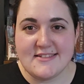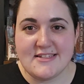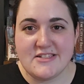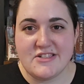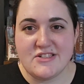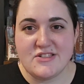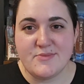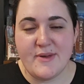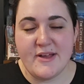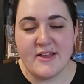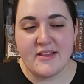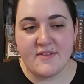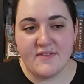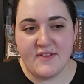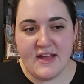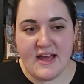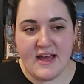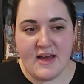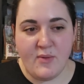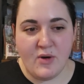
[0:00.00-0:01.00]
Stitches by
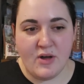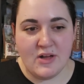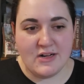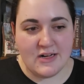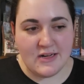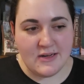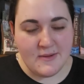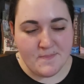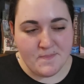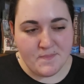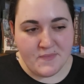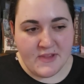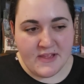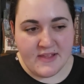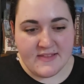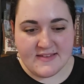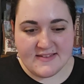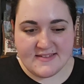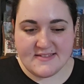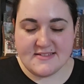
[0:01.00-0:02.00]
Olivia Atwater.
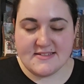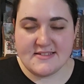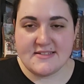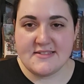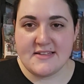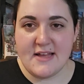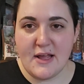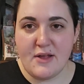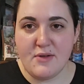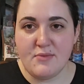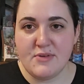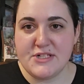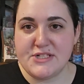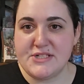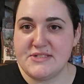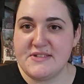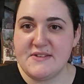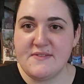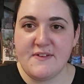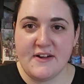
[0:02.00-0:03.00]
This is the second
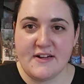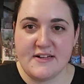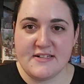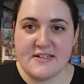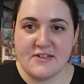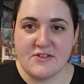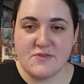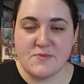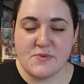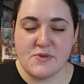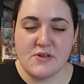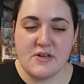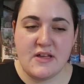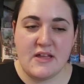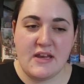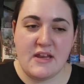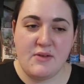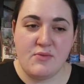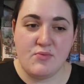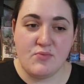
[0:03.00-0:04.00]
Regency Fairy Tales book,
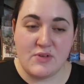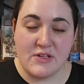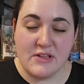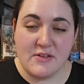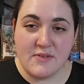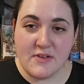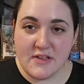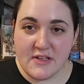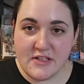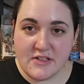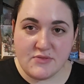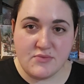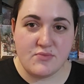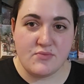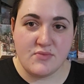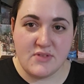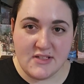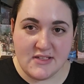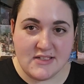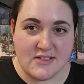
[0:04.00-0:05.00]
and I really, really,
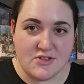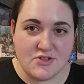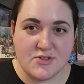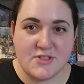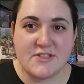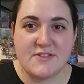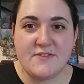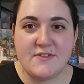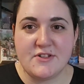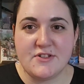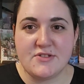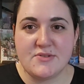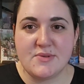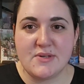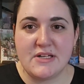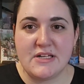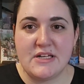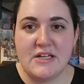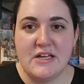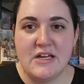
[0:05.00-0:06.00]
really enjoyed the first
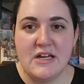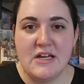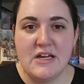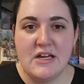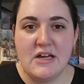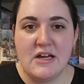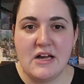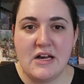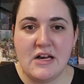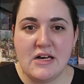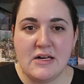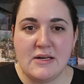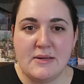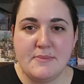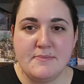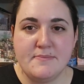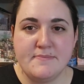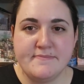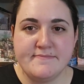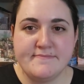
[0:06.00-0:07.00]
one,
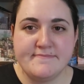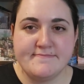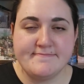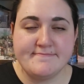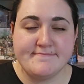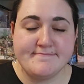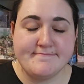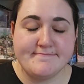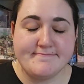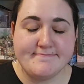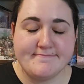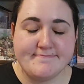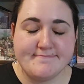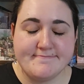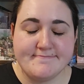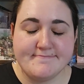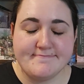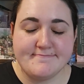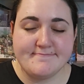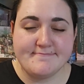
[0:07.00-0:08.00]
um,
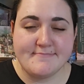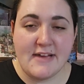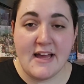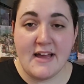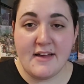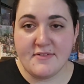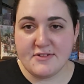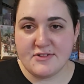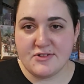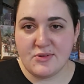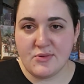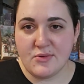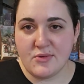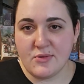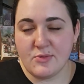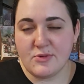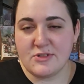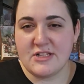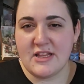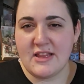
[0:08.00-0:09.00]
Half a
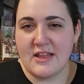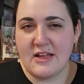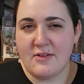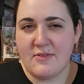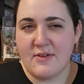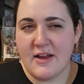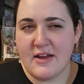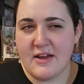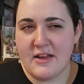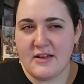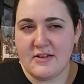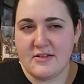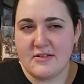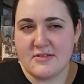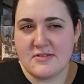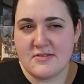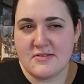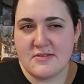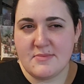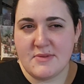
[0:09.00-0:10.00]
Soul, which I think I read in
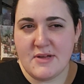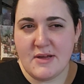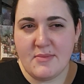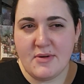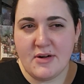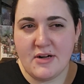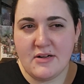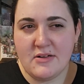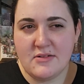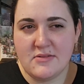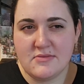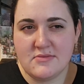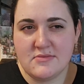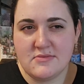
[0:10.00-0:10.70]
September